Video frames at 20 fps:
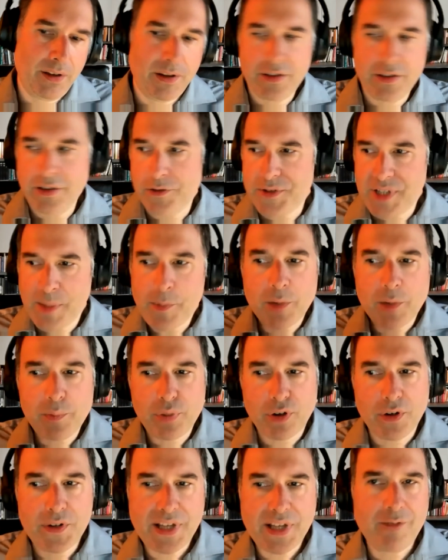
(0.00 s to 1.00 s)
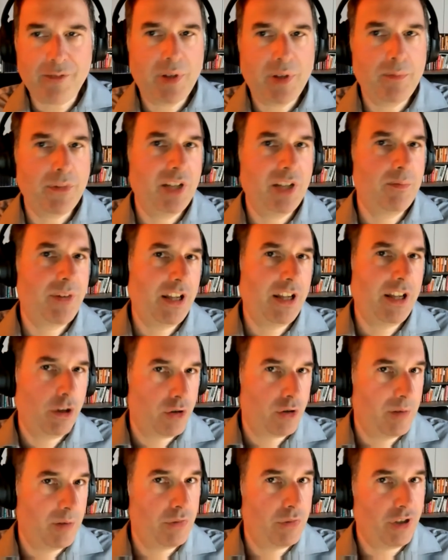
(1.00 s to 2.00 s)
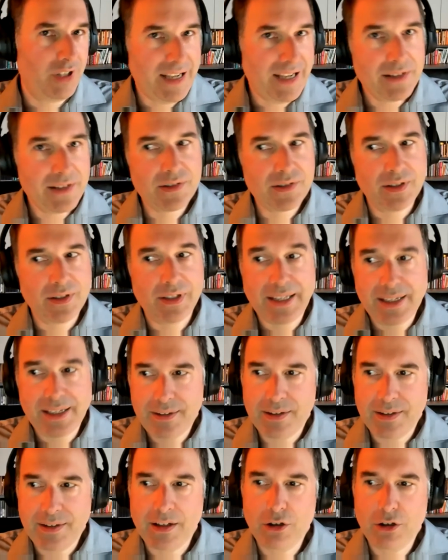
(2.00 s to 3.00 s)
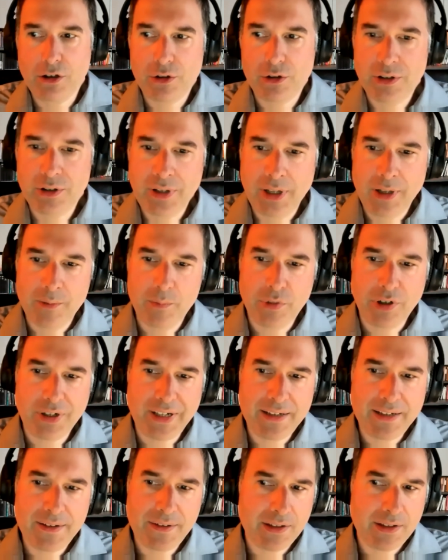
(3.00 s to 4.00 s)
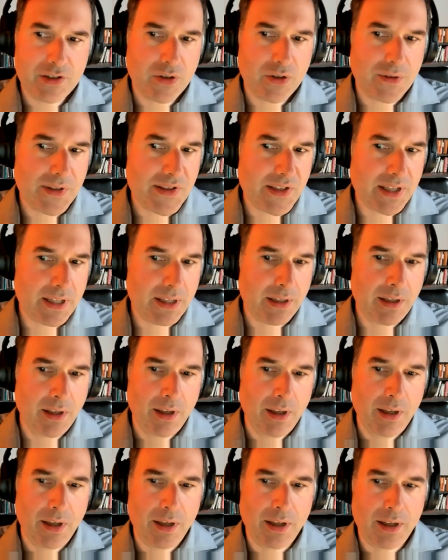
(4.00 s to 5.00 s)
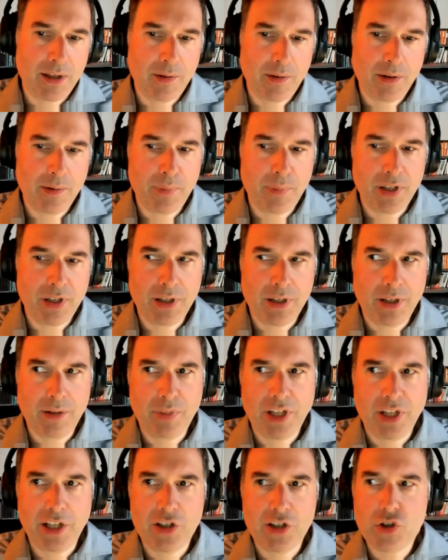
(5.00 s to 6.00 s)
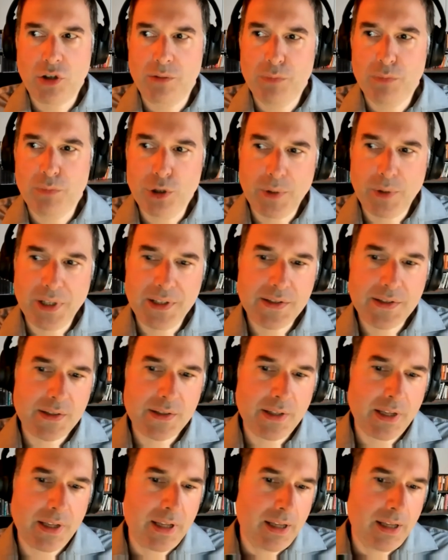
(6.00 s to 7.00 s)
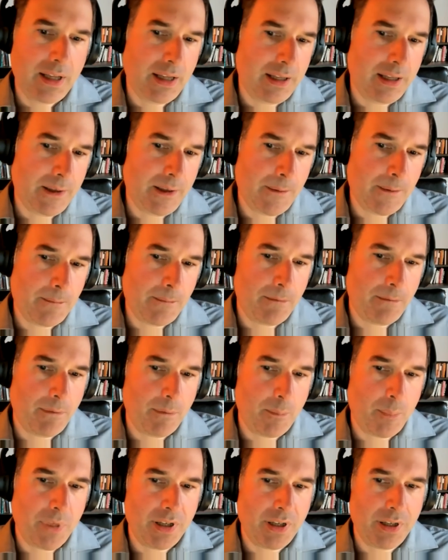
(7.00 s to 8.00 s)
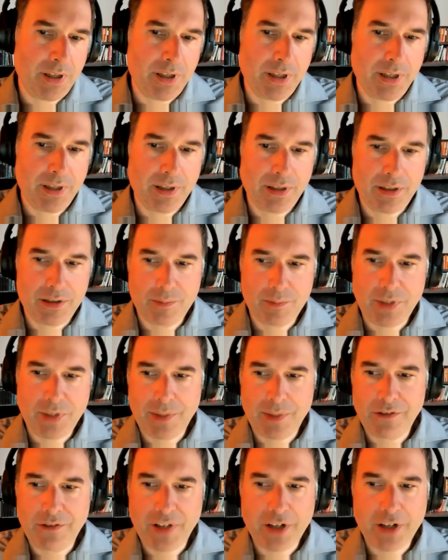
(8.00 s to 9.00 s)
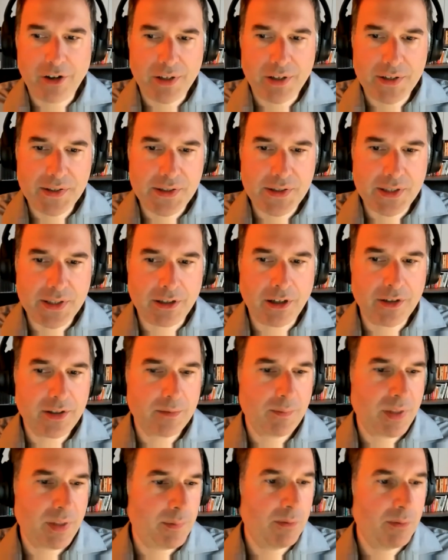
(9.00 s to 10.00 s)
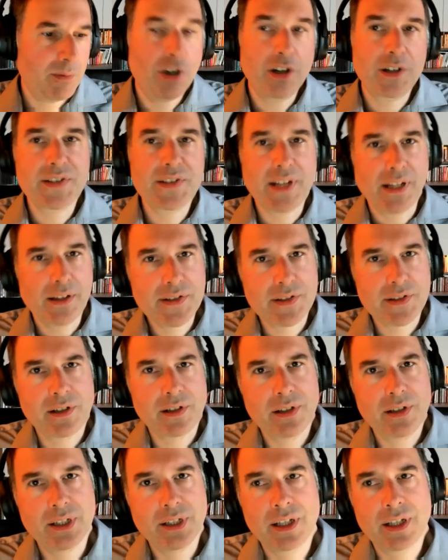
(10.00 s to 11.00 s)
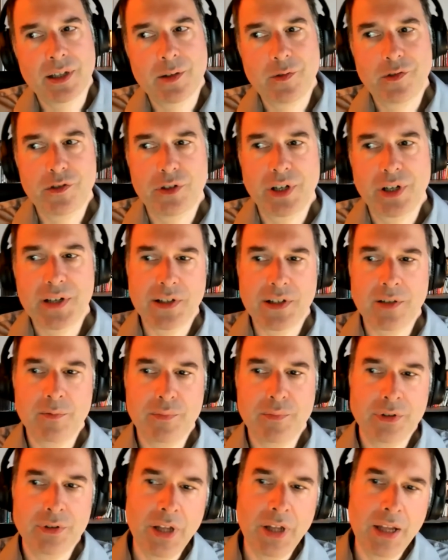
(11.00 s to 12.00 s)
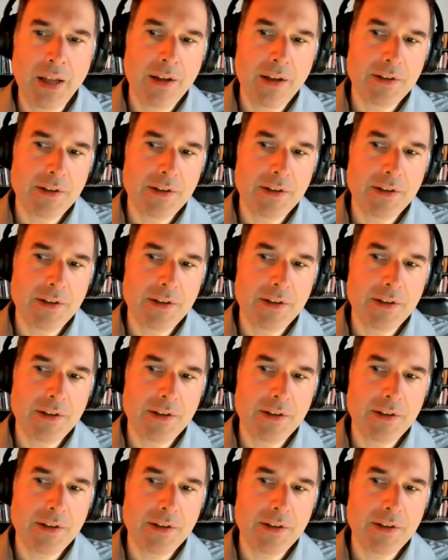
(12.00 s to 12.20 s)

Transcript: Similar points have been made by Lauren Berlant, the late Lauren Berlant, I should say, by John Mowitz, by various other people, Mark Seltzer, for example.